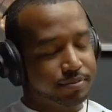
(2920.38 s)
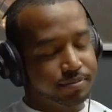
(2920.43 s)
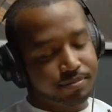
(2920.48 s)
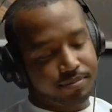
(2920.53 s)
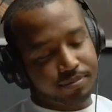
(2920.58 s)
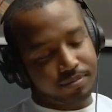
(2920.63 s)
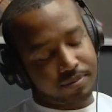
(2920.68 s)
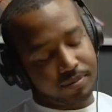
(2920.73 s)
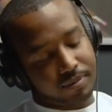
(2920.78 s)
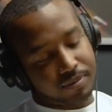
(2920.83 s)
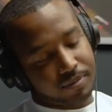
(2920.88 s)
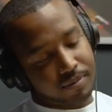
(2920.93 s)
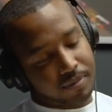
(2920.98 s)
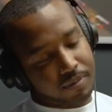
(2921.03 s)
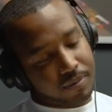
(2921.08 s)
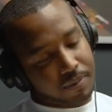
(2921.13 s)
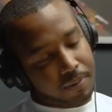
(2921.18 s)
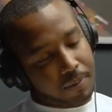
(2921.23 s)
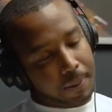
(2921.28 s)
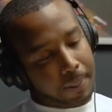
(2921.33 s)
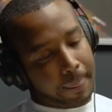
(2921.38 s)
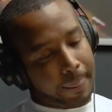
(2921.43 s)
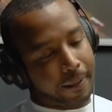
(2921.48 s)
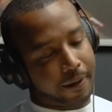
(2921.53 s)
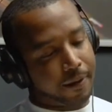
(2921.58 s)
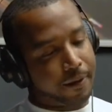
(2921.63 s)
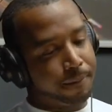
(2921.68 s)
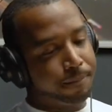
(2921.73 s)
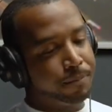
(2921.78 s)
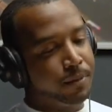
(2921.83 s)
then put on. Yeah,
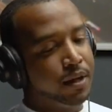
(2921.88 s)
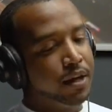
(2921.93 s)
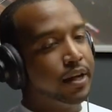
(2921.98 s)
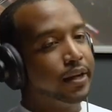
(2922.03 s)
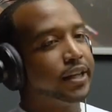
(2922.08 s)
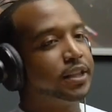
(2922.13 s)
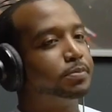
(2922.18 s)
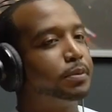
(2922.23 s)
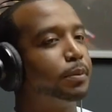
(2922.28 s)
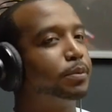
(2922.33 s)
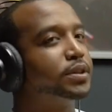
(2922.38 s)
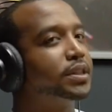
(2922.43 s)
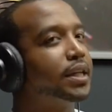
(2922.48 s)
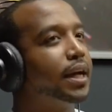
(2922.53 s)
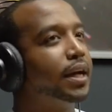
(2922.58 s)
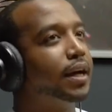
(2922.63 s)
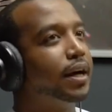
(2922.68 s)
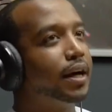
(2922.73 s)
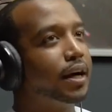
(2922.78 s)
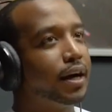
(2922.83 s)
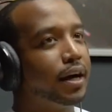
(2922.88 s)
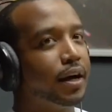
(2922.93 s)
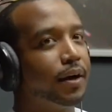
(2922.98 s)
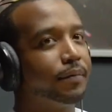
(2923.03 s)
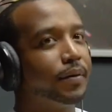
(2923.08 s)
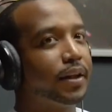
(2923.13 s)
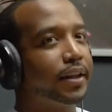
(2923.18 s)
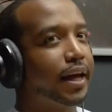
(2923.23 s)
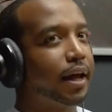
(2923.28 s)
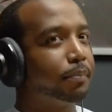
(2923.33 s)
because people say uh,
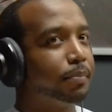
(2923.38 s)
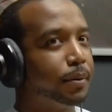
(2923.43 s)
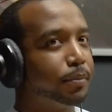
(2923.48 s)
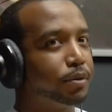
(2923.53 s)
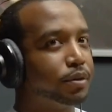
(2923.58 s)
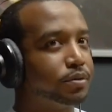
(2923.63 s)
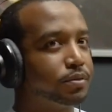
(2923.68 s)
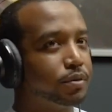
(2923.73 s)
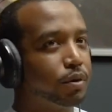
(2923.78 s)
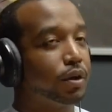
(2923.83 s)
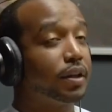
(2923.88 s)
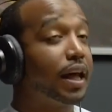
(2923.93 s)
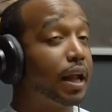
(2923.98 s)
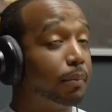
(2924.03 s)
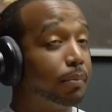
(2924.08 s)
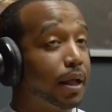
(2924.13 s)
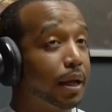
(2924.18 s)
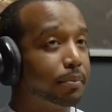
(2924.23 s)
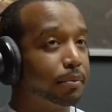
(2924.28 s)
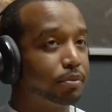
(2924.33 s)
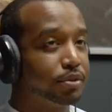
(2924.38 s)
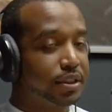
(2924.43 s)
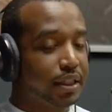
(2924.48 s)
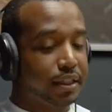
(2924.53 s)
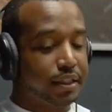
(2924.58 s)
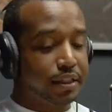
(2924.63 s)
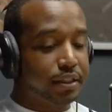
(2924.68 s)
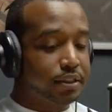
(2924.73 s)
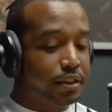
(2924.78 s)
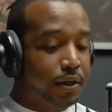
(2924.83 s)
a lot of people or a lot of black people say
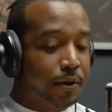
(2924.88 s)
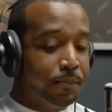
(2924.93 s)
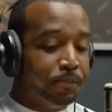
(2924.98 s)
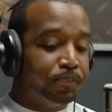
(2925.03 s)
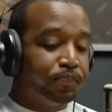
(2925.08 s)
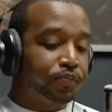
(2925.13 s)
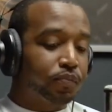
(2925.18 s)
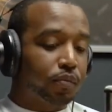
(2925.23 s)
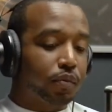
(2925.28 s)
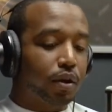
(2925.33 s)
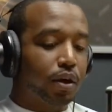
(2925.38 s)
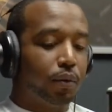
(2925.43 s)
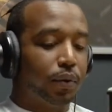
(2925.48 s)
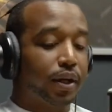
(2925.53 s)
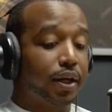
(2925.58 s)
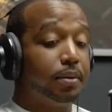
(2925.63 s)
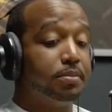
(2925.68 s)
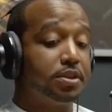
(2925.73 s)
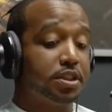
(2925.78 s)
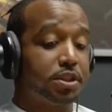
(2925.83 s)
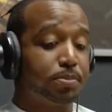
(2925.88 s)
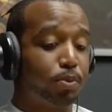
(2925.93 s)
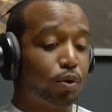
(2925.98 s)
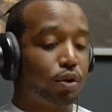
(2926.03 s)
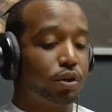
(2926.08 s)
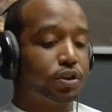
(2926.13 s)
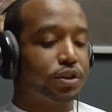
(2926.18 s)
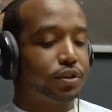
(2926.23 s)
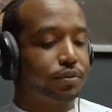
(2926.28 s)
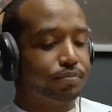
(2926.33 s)
this. You know, when it comes to
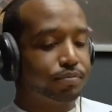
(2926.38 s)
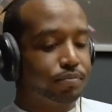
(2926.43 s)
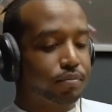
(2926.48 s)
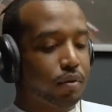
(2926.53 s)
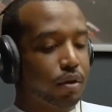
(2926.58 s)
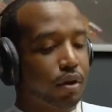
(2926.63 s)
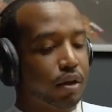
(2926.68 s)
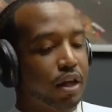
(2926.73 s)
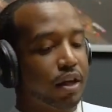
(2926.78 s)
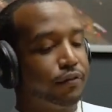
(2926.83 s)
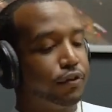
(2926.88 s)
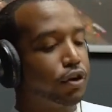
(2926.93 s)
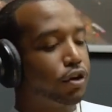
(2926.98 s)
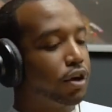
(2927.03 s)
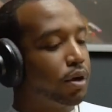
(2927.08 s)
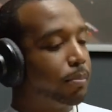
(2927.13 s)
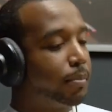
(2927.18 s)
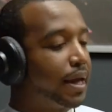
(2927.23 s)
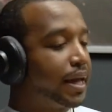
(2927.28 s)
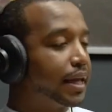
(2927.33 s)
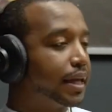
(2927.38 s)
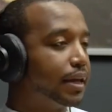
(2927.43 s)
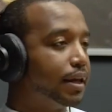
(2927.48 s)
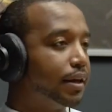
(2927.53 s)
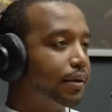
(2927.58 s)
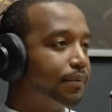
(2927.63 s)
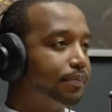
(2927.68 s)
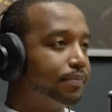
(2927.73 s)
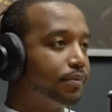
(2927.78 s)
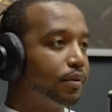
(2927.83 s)
sports, if you're gonna make it,
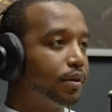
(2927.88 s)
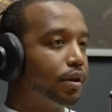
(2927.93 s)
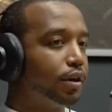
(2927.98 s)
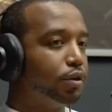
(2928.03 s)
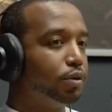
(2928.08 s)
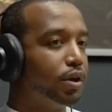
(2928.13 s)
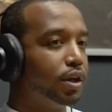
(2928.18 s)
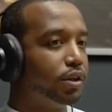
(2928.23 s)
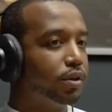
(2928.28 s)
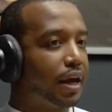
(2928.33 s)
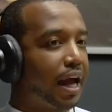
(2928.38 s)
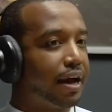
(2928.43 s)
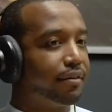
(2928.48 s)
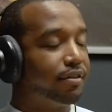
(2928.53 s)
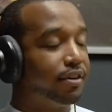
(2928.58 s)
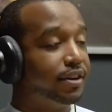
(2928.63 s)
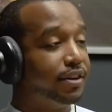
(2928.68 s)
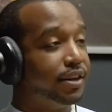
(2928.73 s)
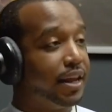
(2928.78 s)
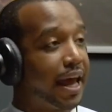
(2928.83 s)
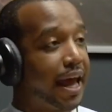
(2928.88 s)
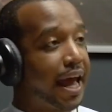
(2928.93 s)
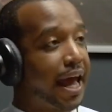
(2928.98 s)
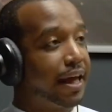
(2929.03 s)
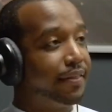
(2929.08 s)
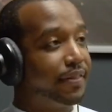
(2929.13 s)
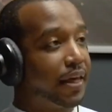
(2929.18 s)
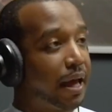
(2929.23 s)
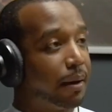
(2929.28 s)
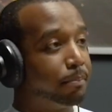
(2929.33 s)
you either have a dad
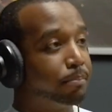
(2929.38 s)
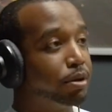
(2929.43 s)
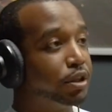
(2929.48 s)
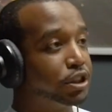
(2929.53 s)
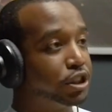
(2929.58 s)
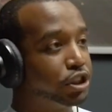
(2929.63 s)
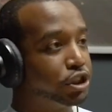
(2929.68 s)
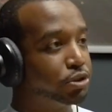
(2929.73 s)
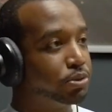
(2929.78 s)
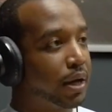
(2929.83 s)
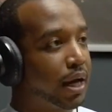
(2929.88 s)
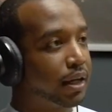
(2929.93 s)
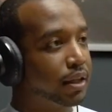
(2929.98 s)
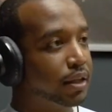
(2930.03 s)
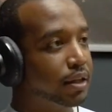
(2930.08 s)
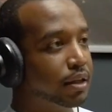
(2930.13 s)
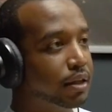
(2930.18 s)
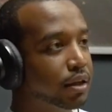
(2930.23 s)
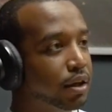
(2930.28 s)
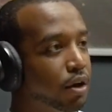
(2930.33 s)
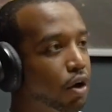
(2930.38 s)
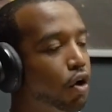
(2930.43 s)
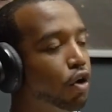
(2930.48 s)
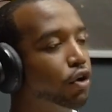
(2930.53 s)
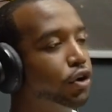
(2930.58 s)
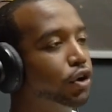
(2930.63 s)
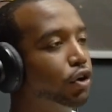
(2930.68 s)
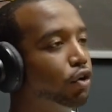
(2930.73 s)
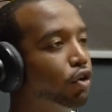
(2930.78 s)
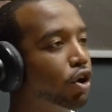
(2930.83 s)
that pushes you hella, or
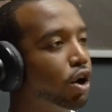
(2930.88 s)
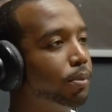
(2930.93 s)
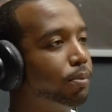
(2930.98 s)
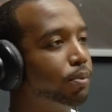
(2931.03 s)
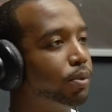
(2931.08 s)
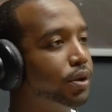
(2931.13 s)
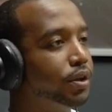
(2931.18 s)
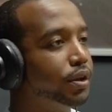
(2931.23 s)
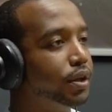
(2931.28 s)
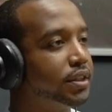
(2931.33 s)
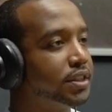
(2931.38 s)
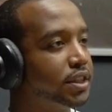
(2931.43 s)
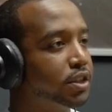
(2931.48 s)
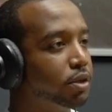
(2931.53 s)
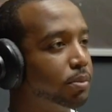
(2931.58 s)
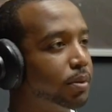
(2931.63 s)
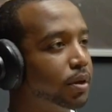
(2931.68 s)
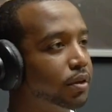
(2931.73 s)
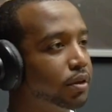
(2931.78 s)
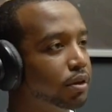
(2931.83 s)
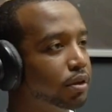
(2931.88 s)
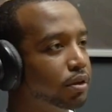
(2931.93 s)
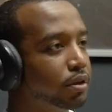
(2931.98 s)
you grow up with a single mother.